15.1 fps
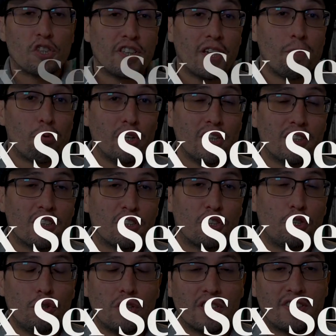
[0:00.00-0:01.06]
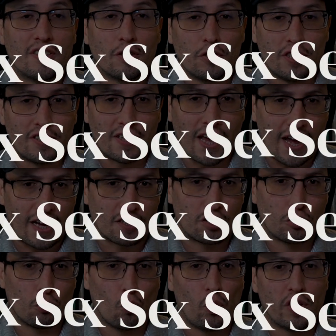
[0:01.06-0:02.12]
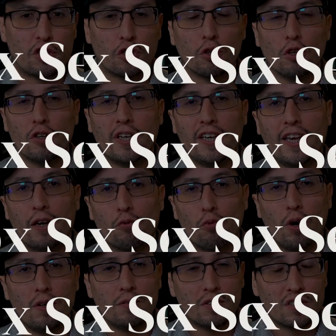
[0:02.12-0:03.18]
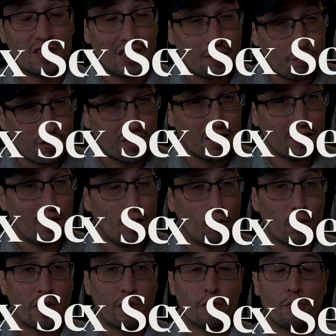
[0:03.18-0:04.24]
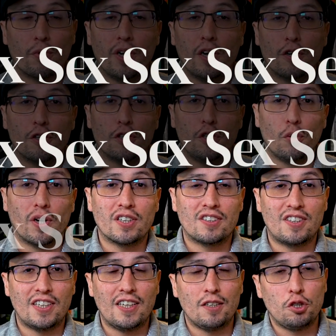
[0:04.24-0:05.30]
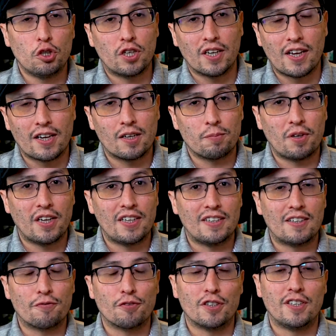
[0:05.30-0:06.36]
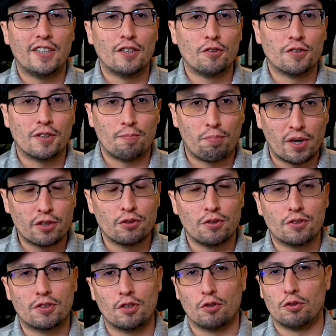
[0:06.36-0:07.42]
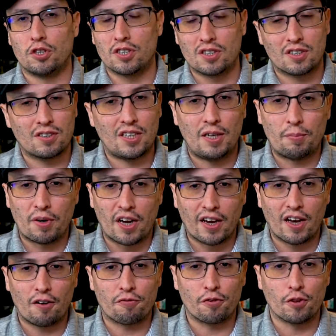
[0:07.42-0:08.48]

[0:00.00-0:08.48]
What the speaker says: then brings us to the Series S, which you're looking at runs typically around $300 USD. You can end up getting different deals and bundles, so just keep an eye out for